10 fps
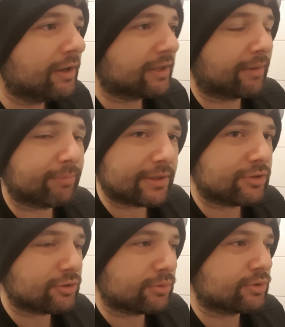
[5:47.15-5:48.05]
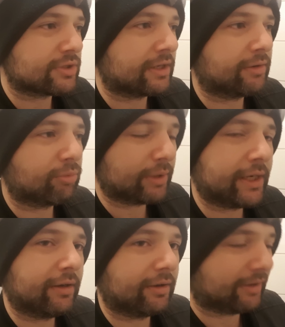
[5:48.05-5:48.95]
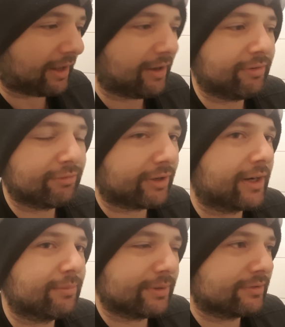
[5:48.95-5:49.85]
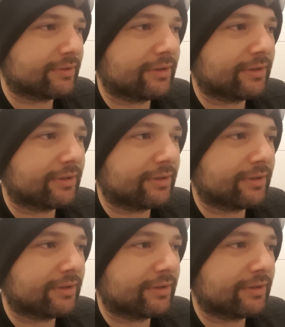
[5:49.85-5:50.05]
can be used in a real live environment,